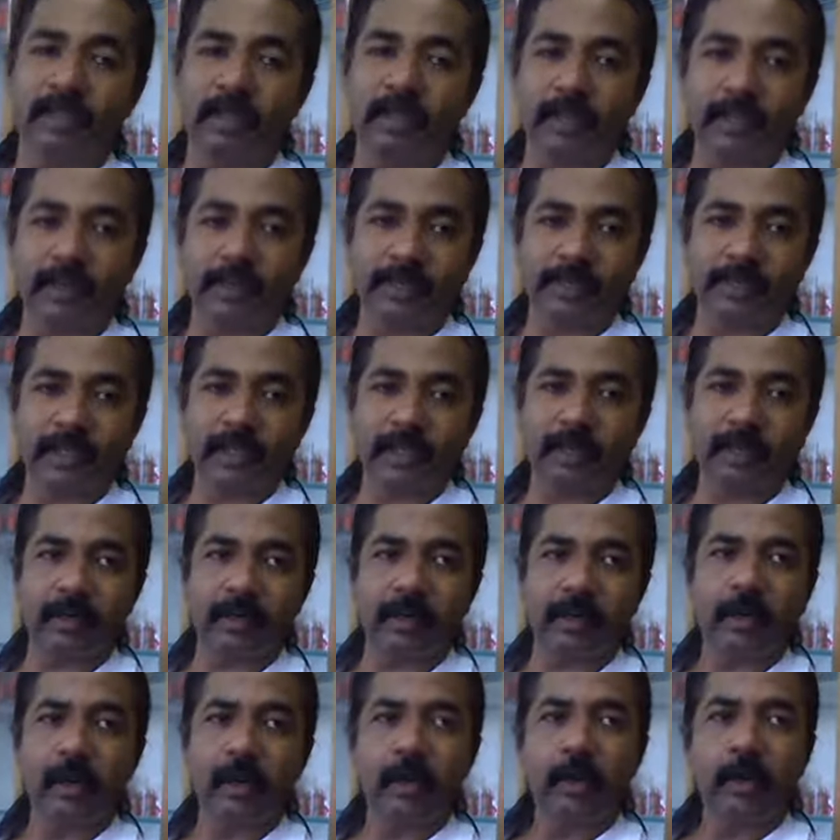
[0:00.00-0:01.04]
your
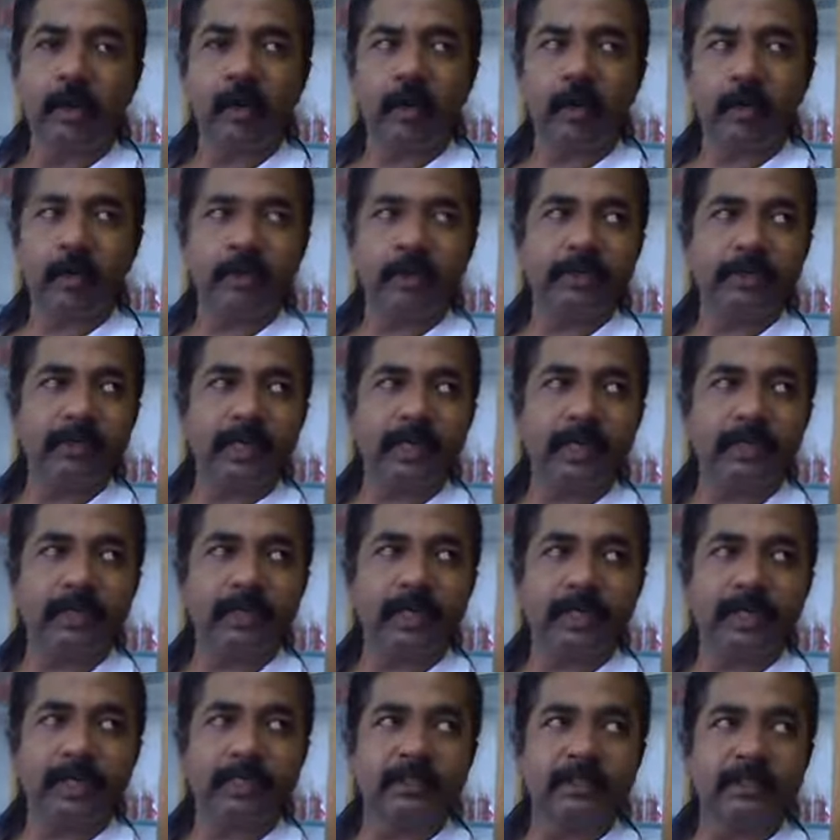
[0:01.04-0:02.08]
chart or your chart's
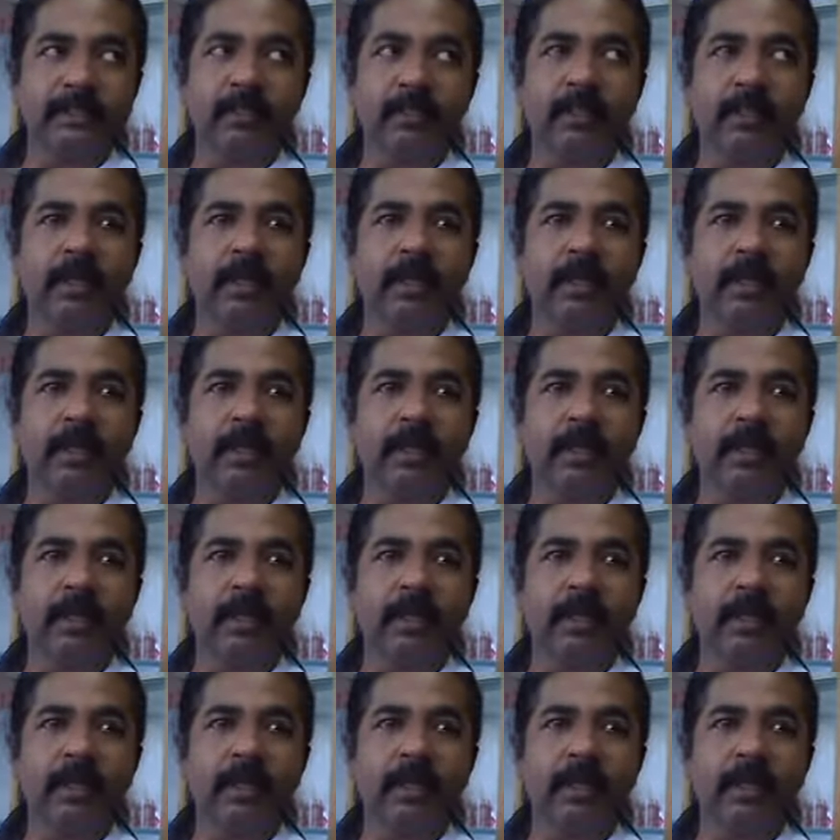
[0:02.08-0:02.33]
energy.